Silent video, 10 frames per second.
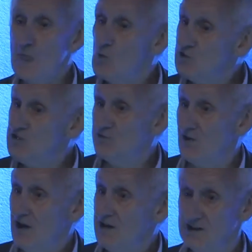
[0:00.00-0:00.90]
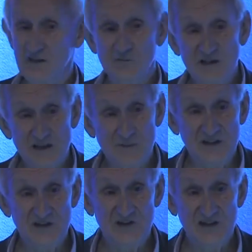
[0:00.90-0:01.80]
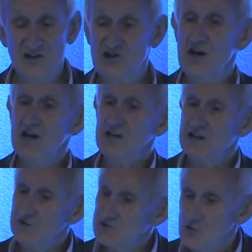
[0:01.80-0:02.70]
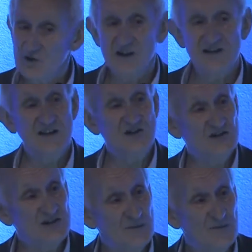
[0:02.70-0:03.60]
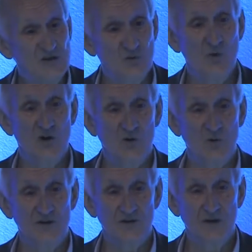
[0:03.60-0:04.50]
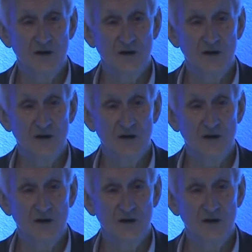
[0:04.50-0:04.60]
which is fine. It gives me something to teach. It gives organizations something to work with.